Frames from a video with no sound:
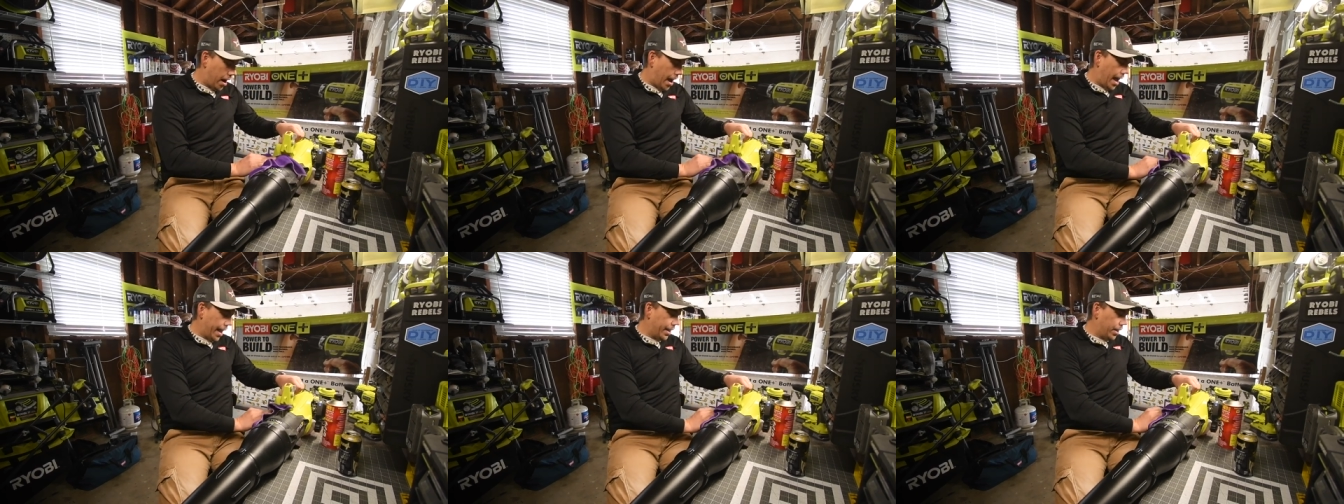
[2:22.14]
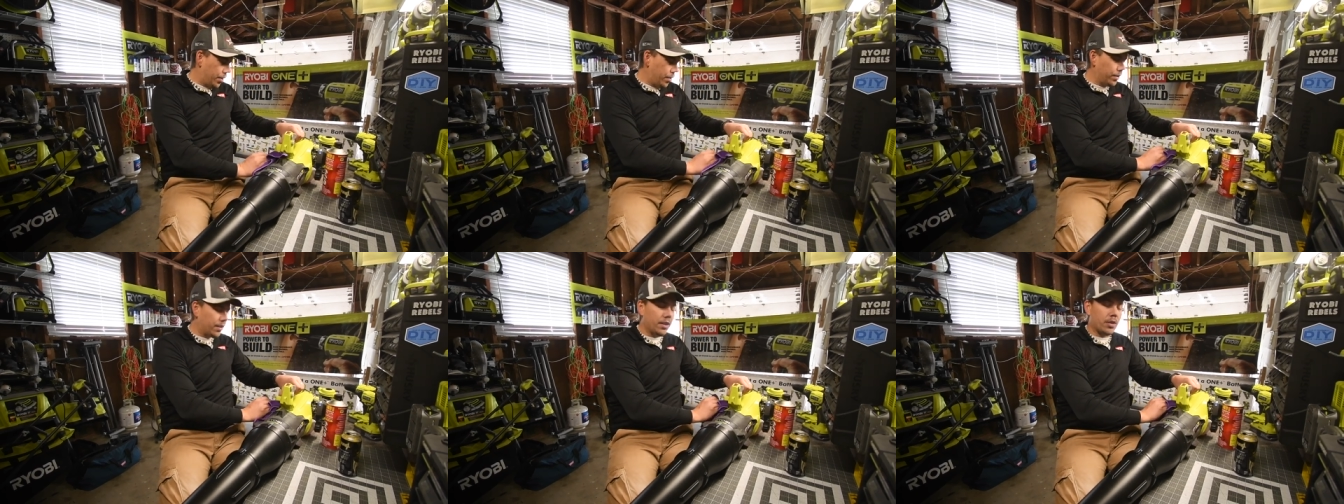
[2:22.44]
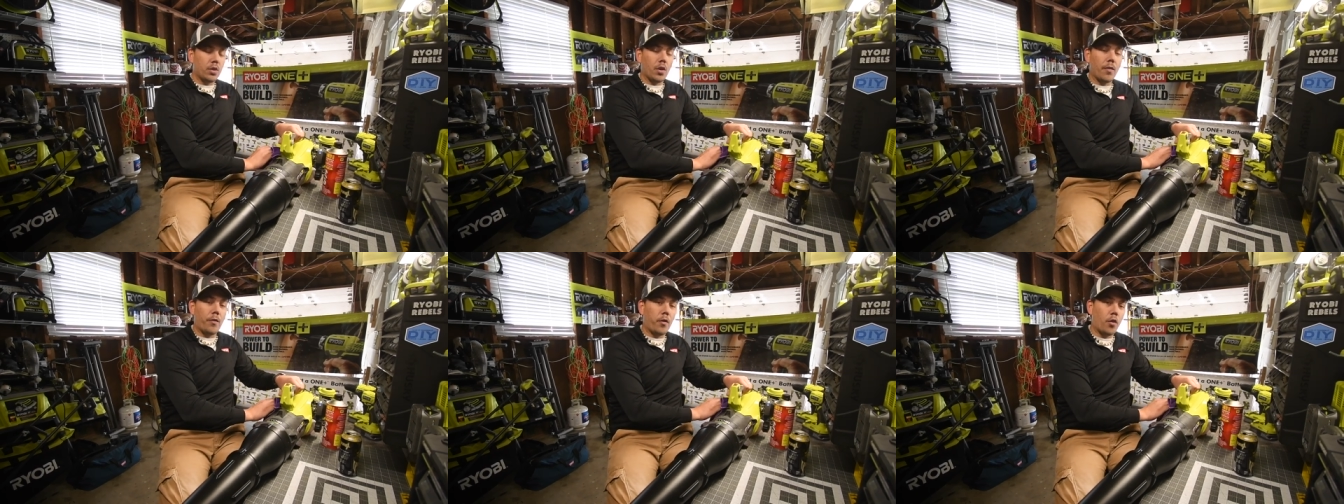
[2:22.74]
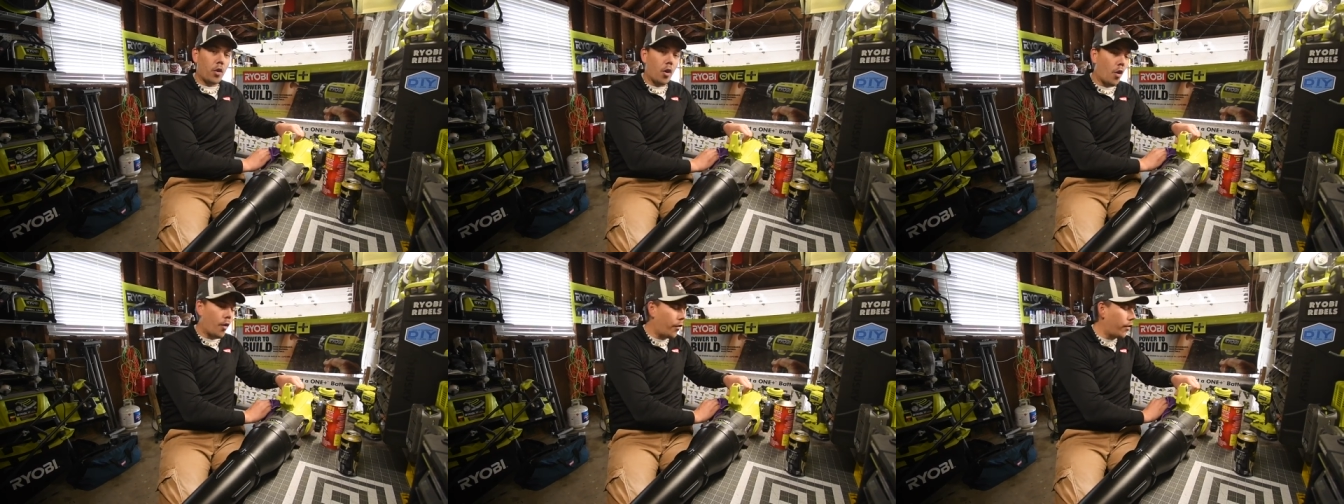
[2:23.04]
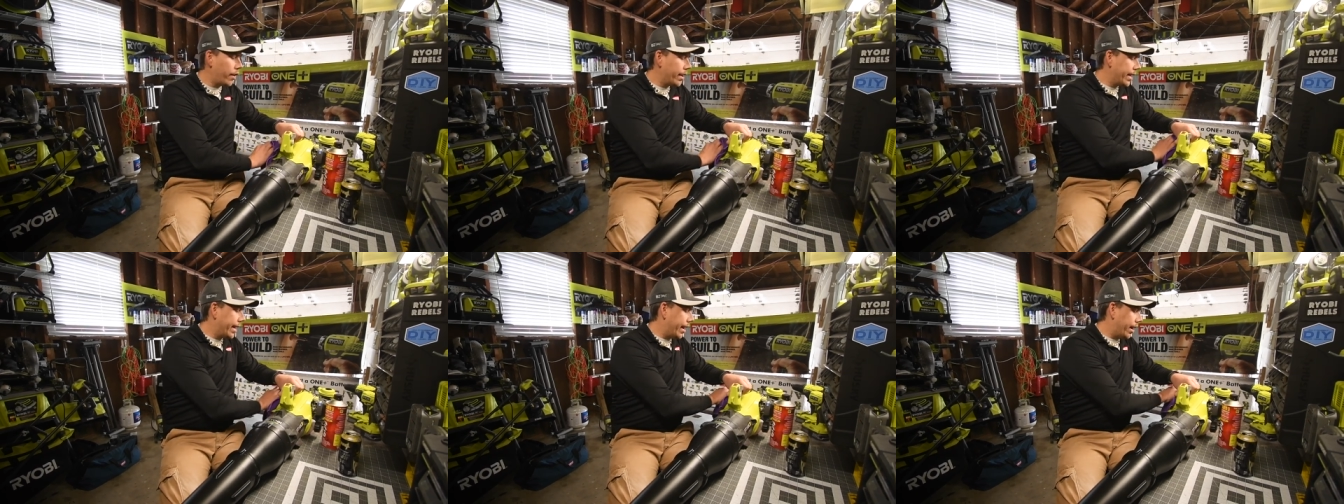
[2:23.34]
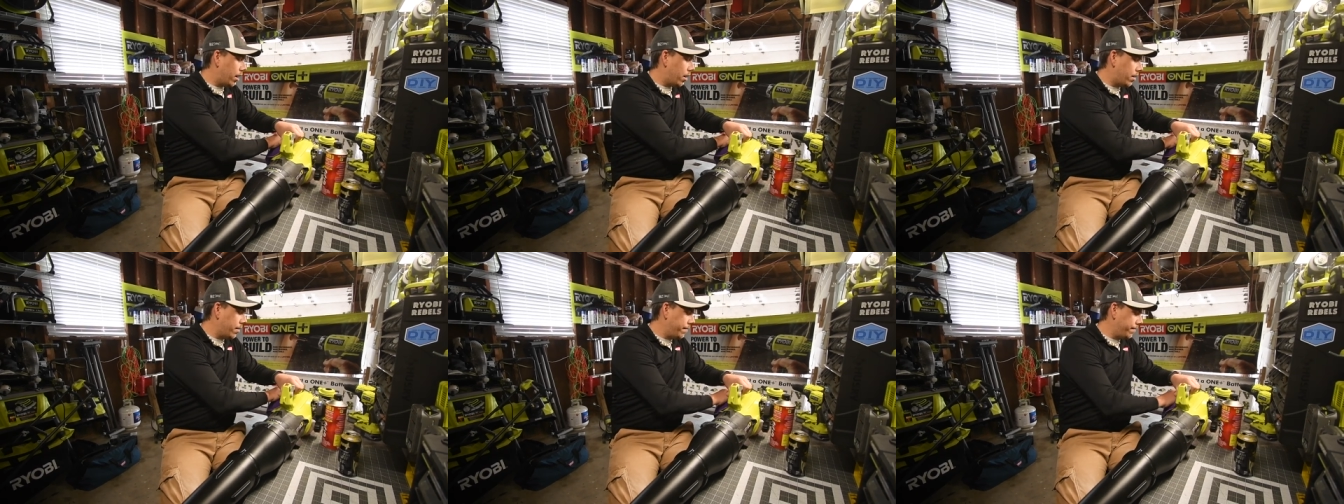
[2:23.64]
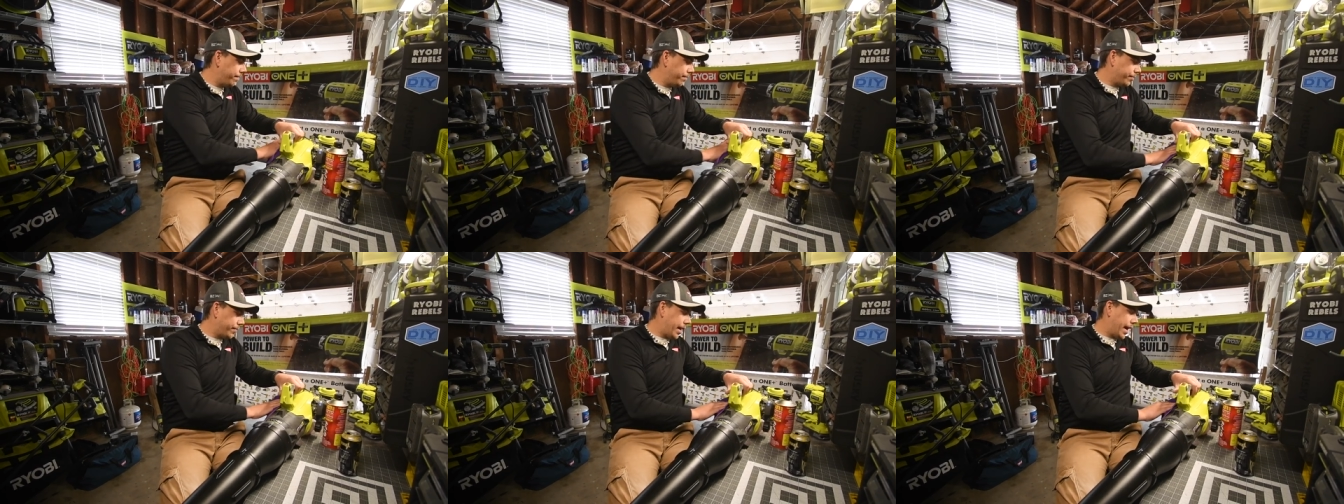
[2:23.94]
I use this for over a year
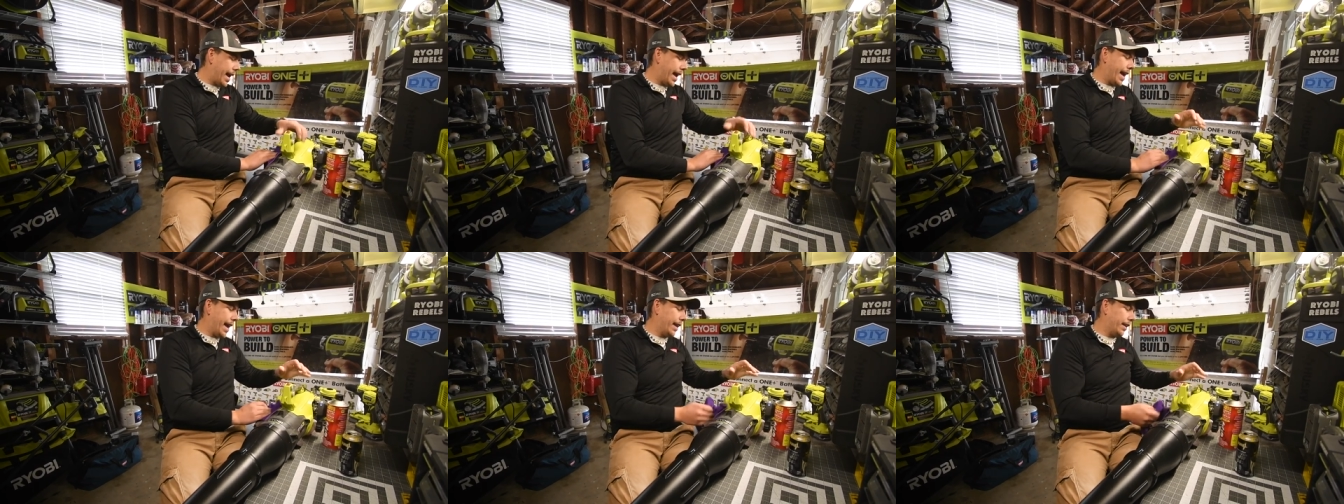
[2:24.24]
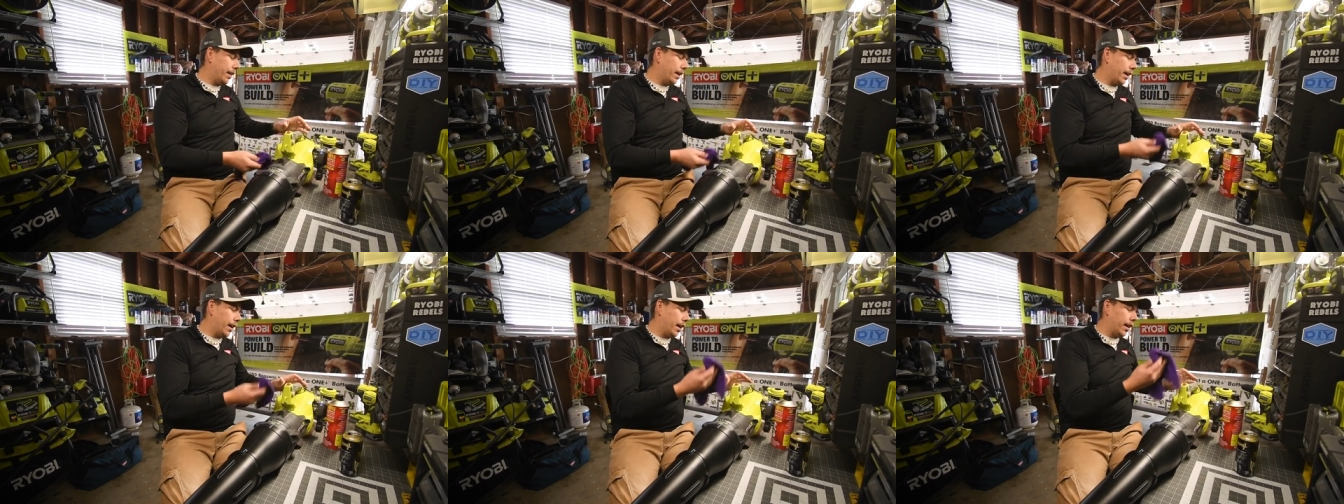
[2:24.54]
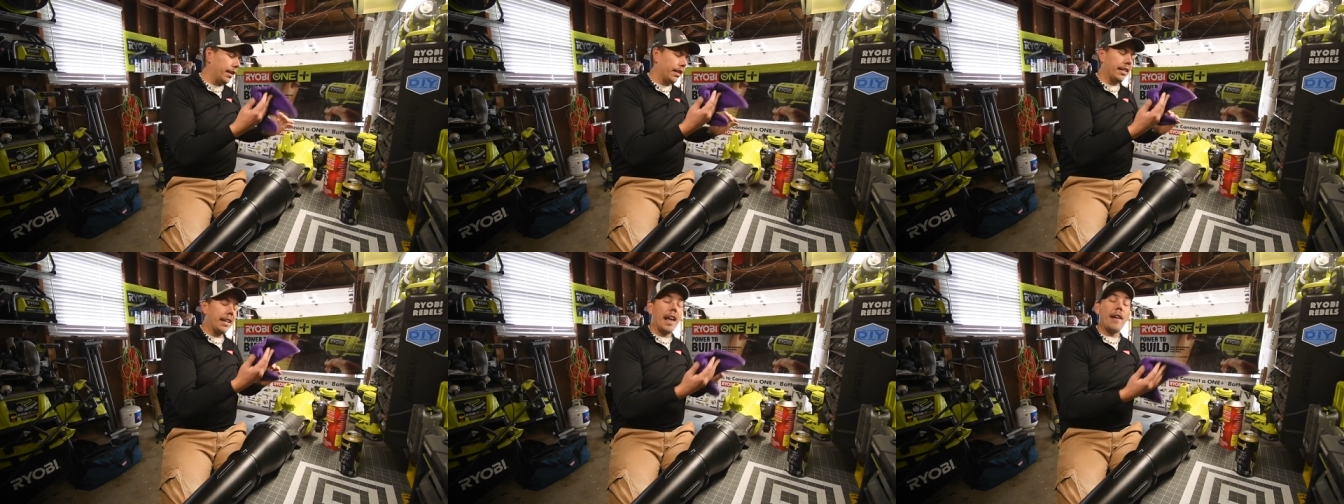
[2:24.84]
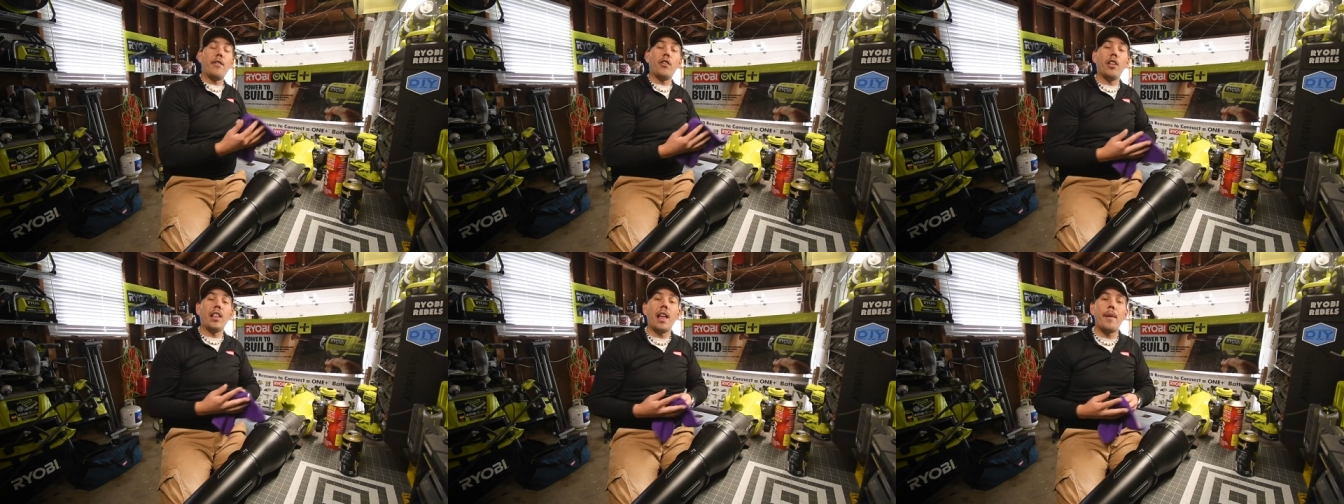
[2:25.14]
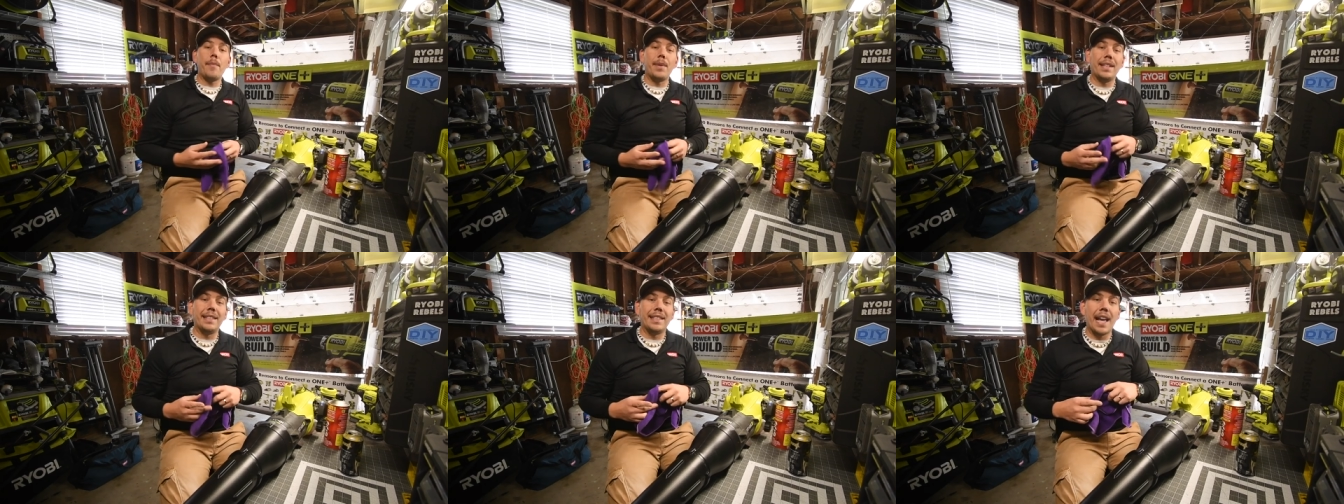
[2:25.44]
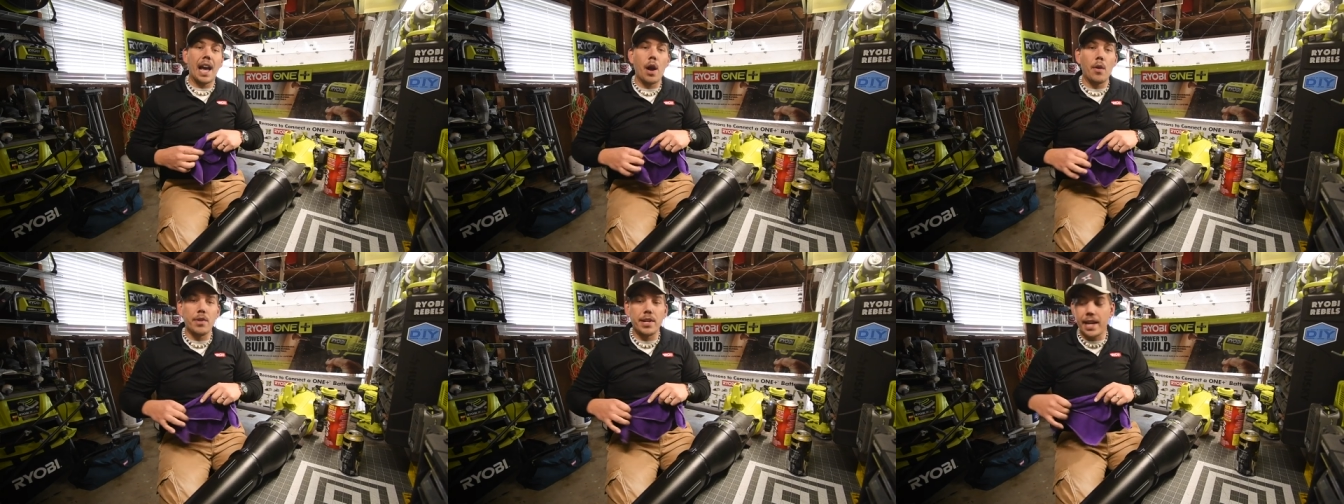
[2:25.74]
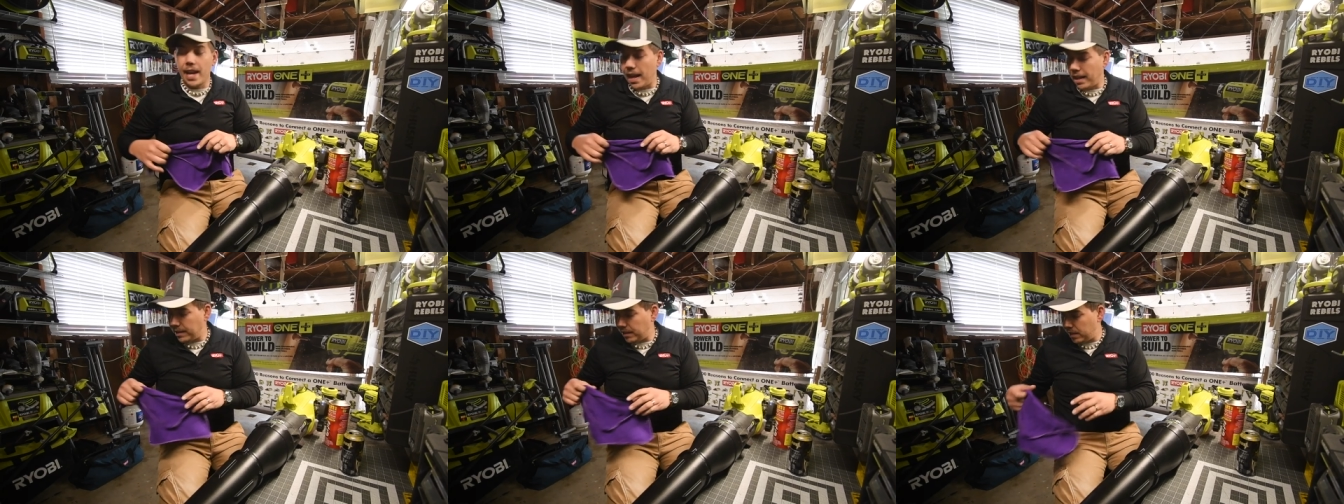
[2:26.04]
and uh, never let me down
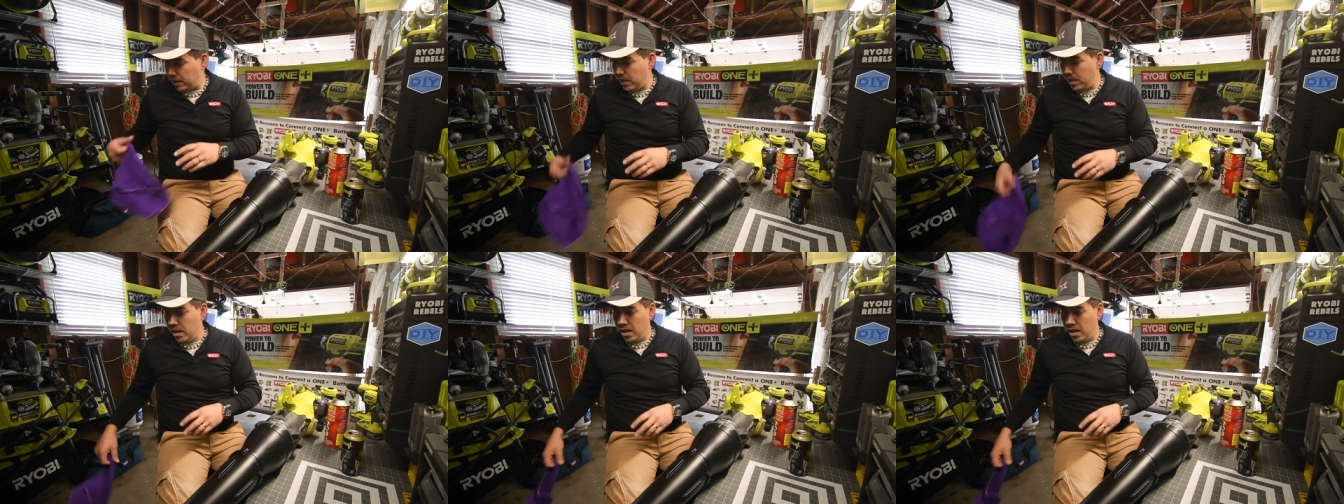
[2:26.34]
yet.